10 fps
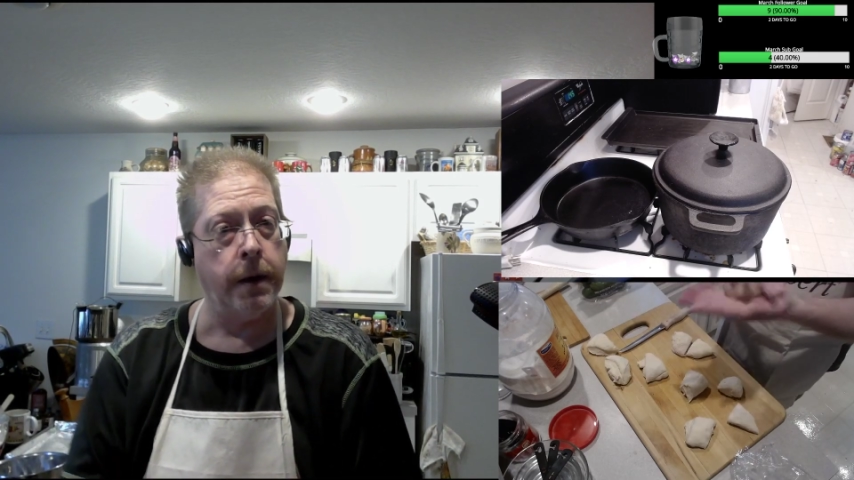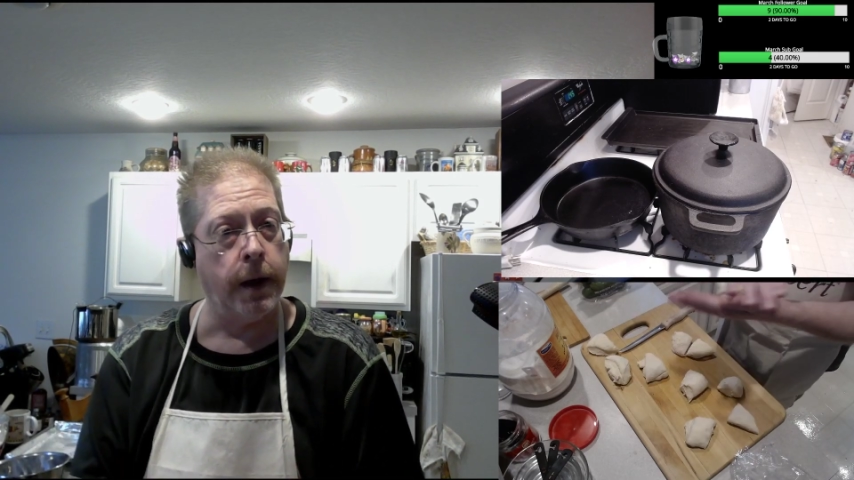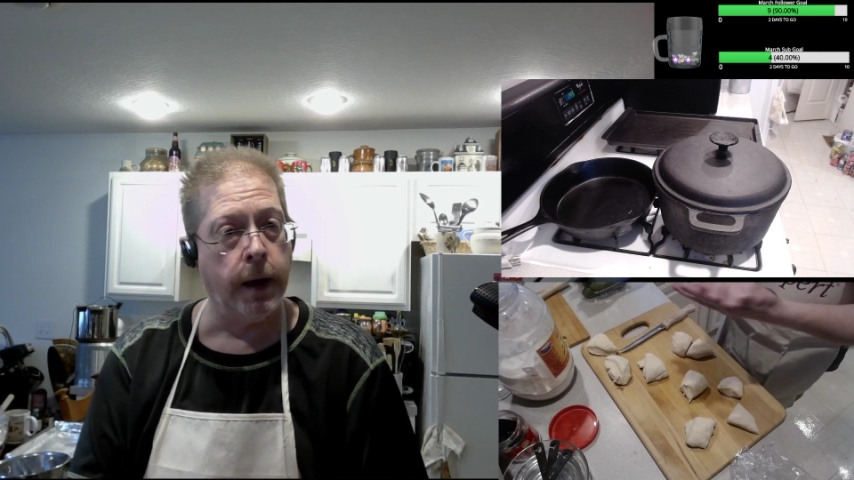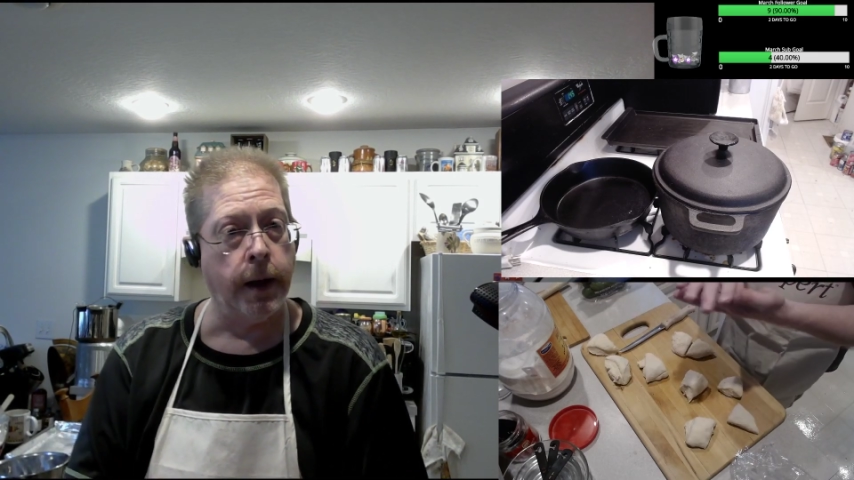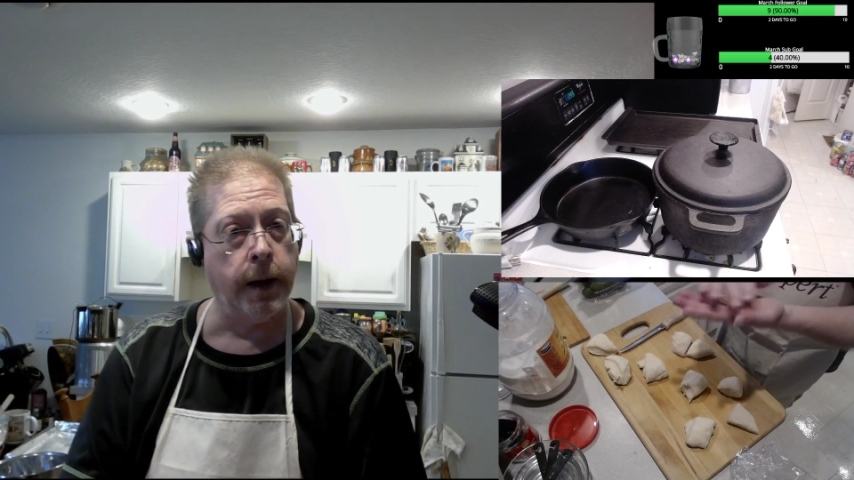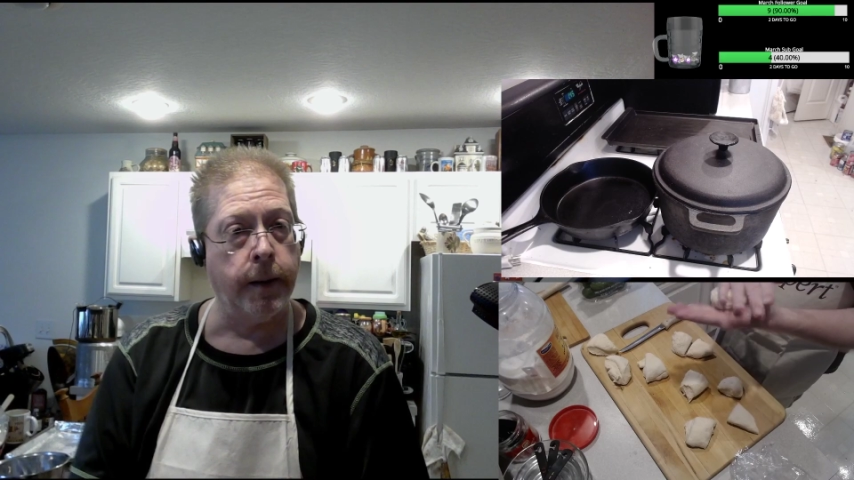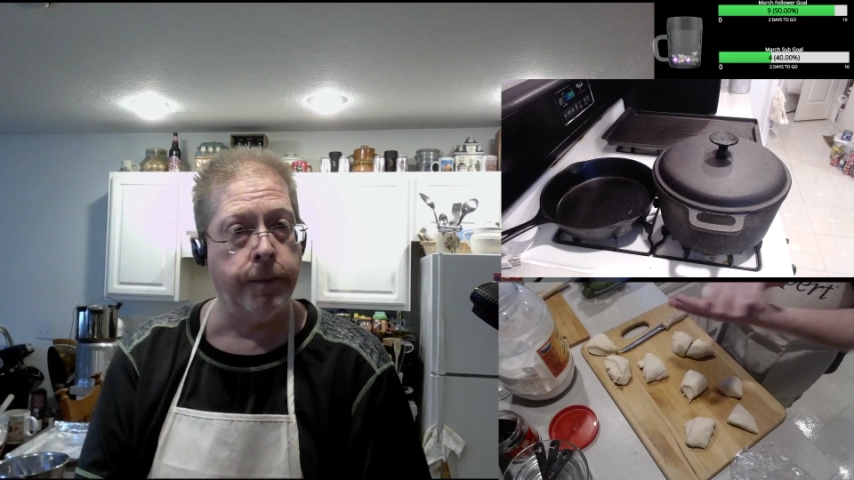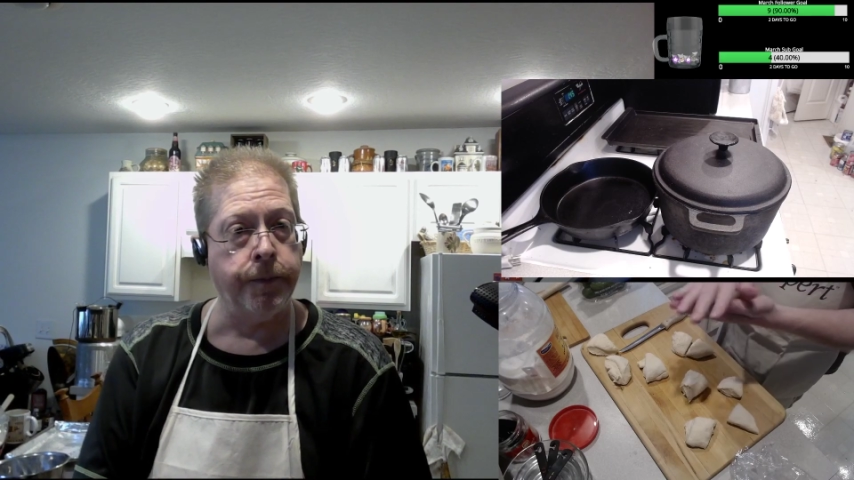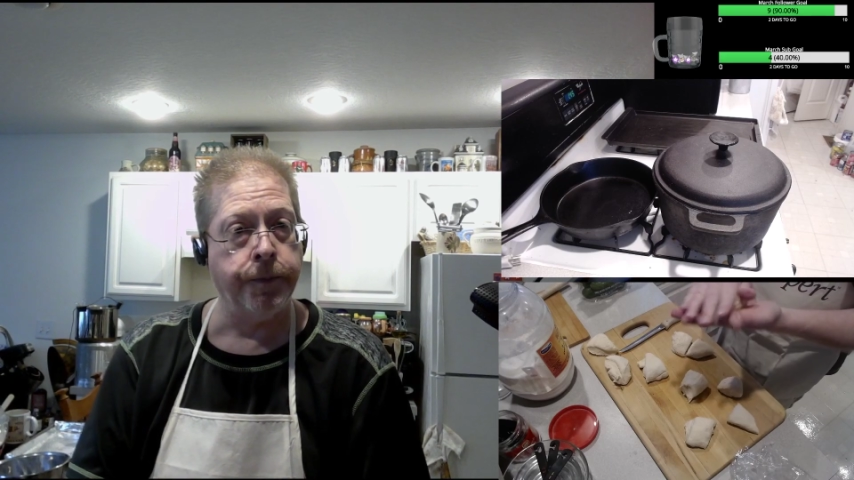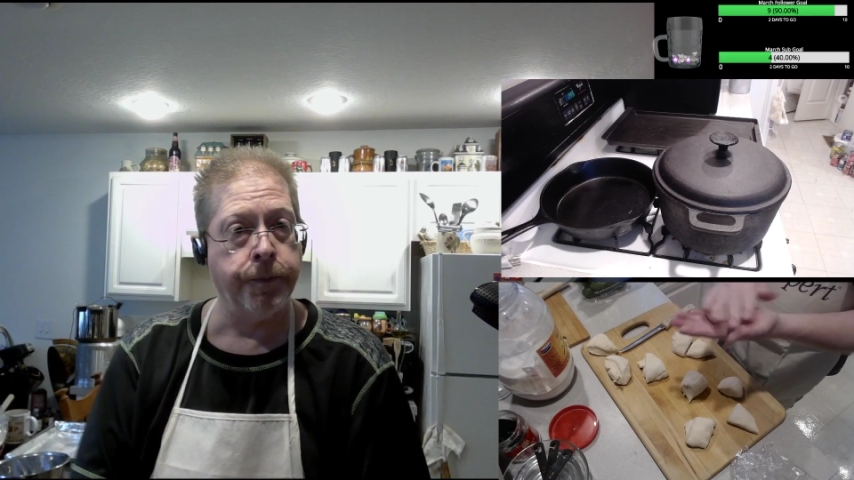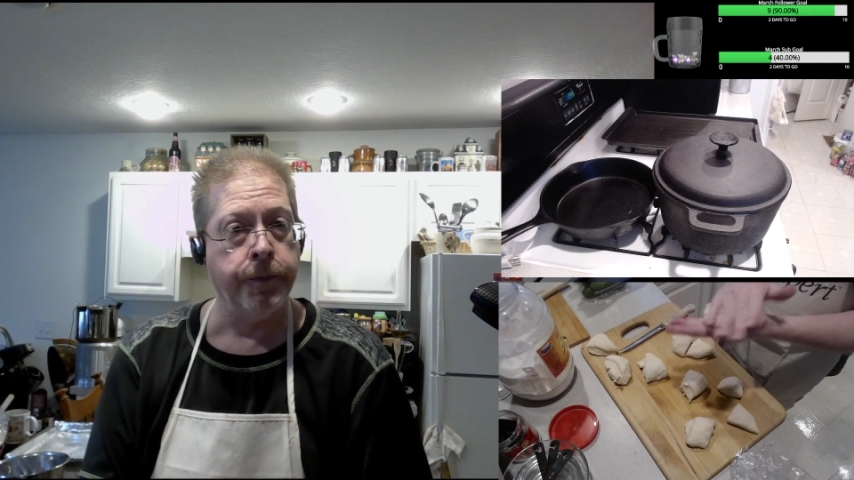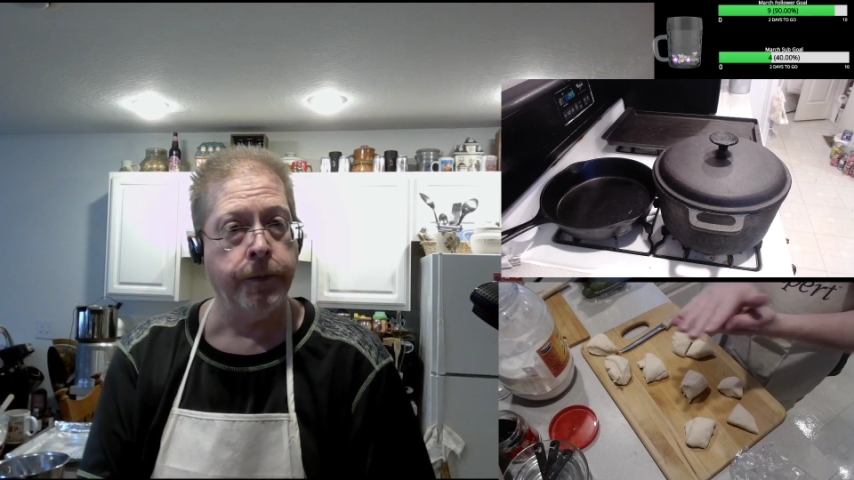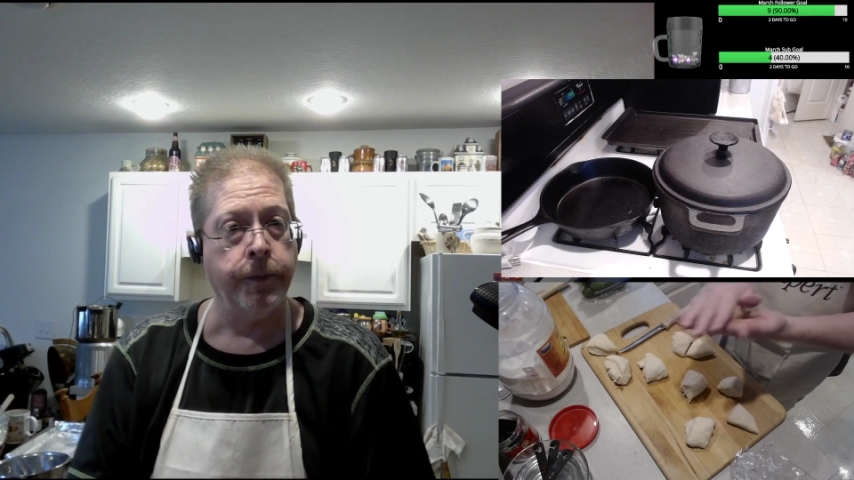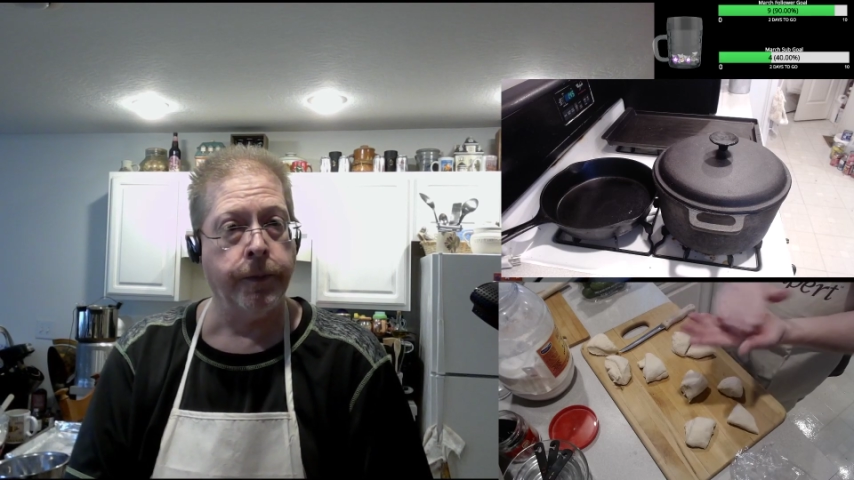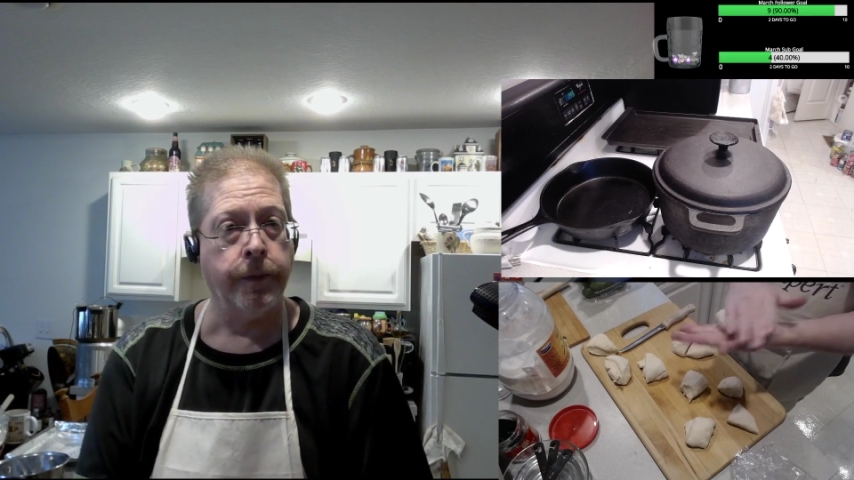I
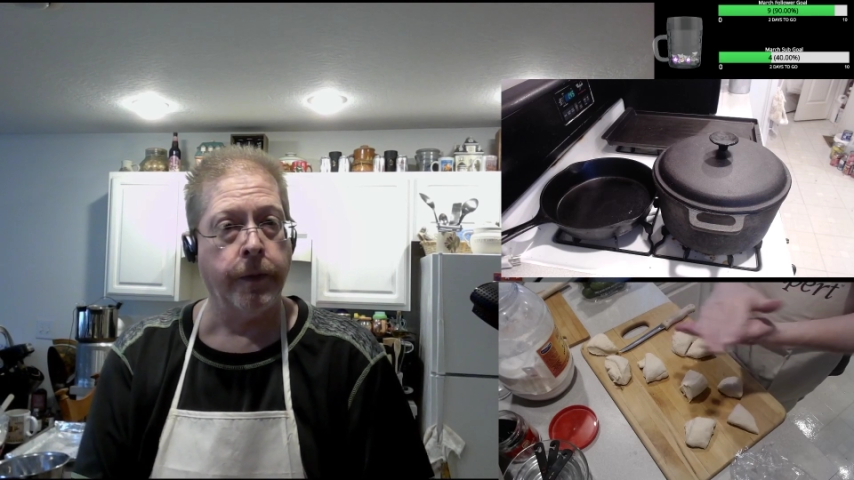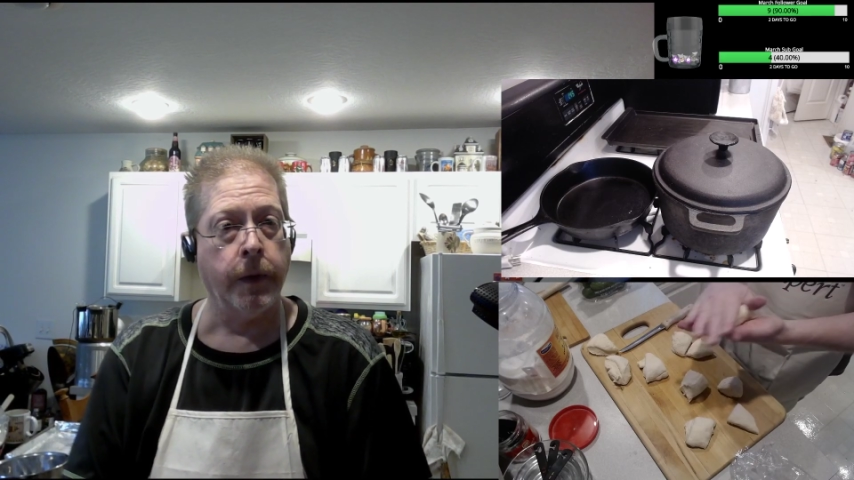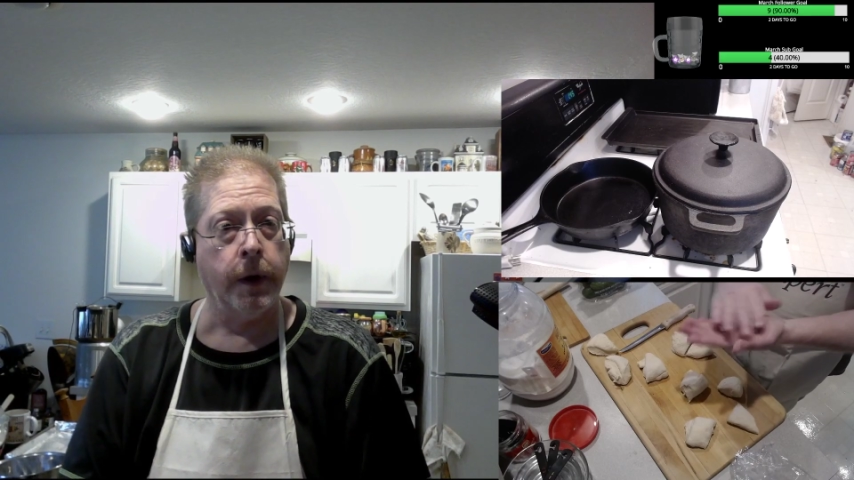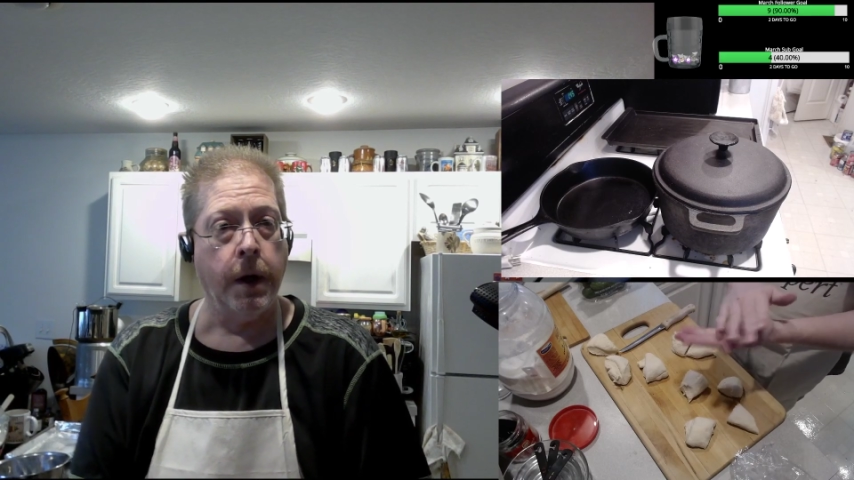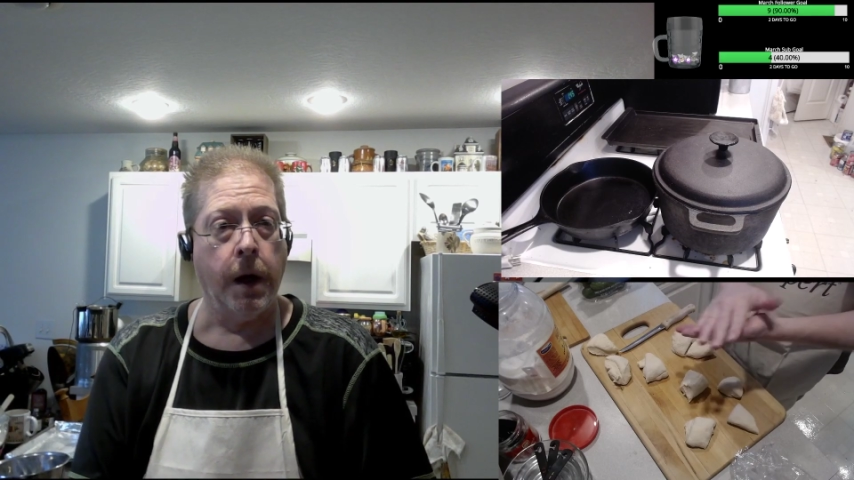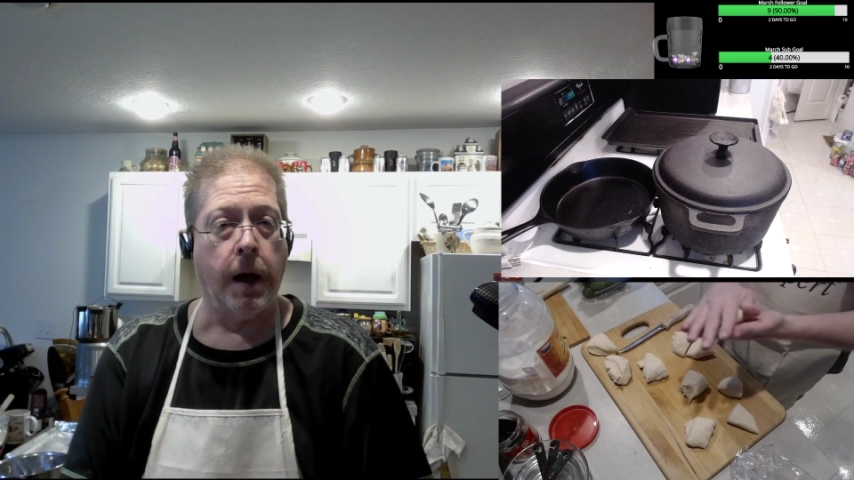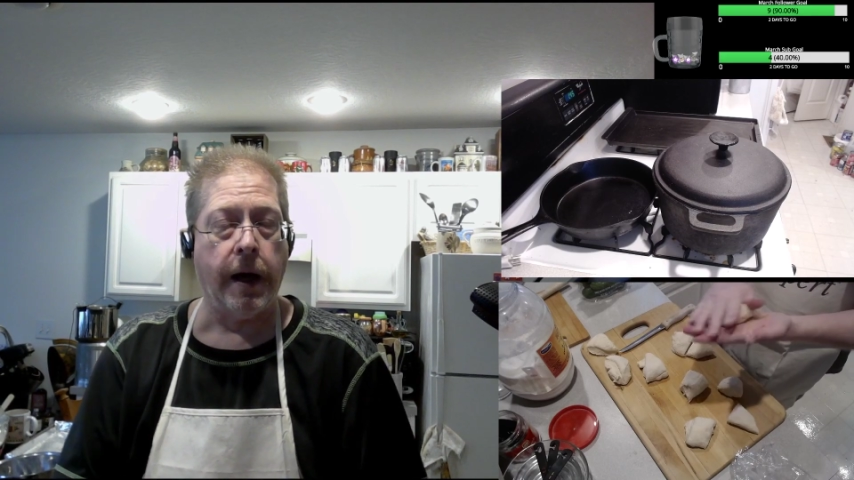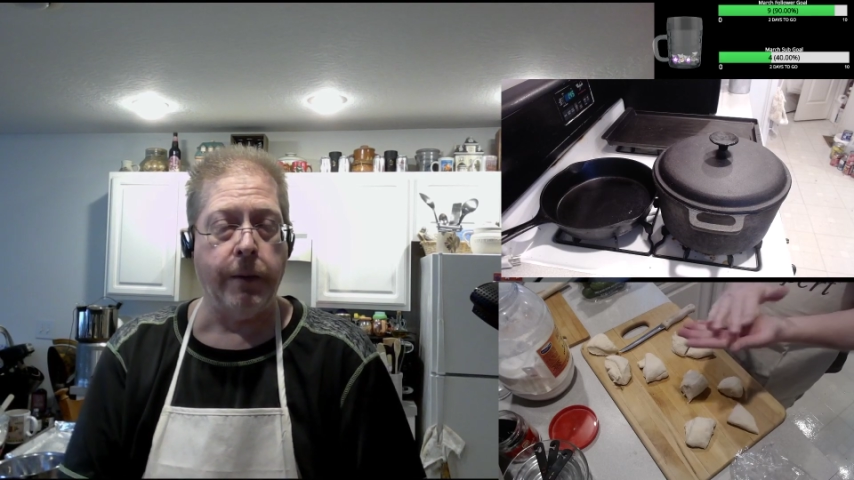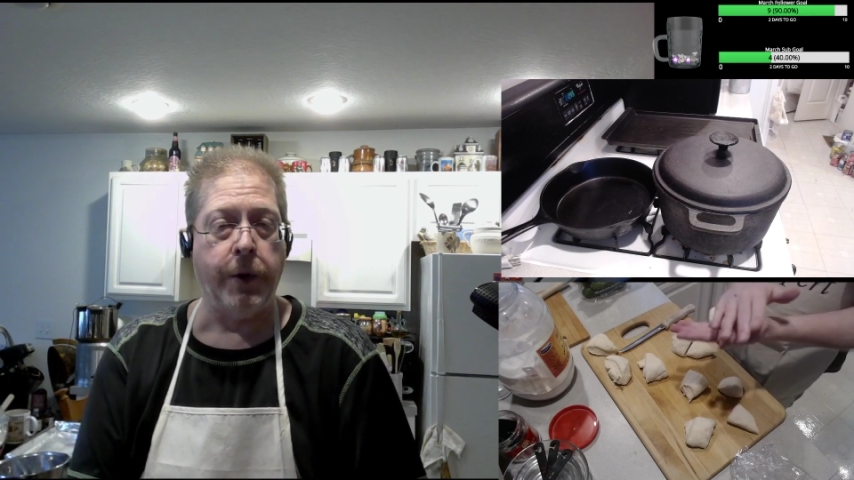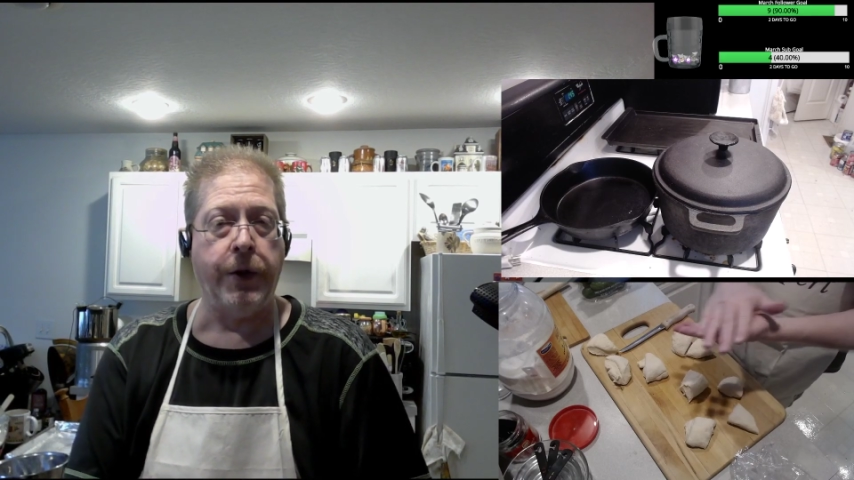would